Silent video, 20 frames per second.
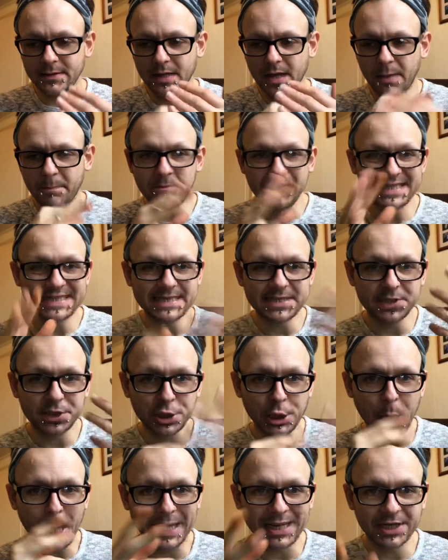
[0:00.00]
a
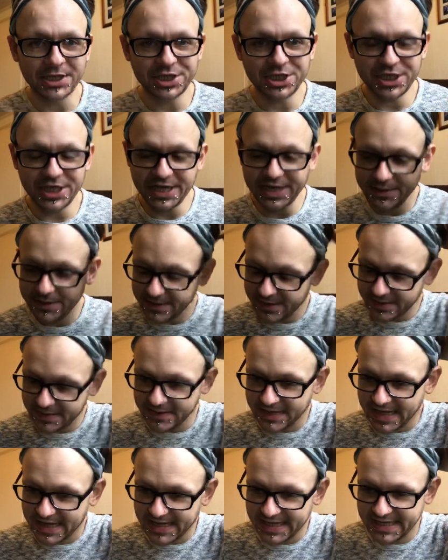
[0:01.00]
mystical energy
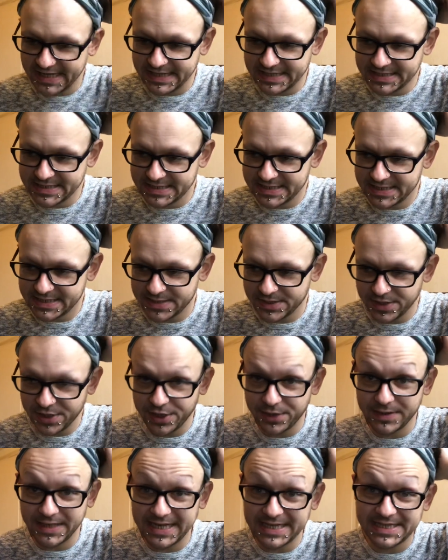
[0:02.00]
that is,
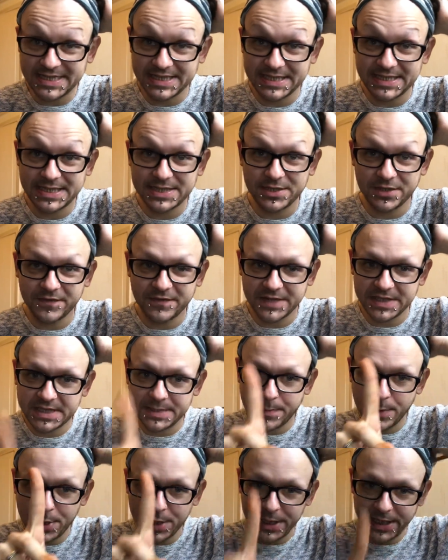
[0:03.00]
you later discover,
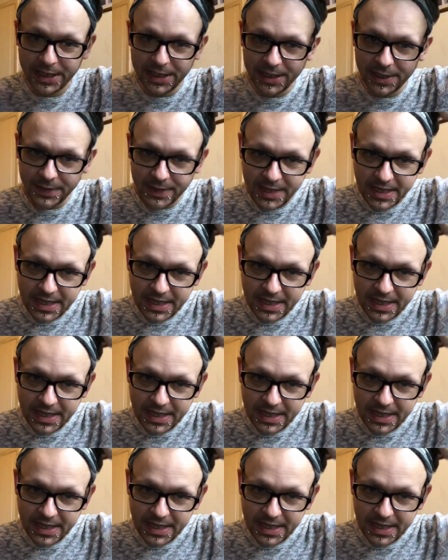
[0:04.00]
spoiler,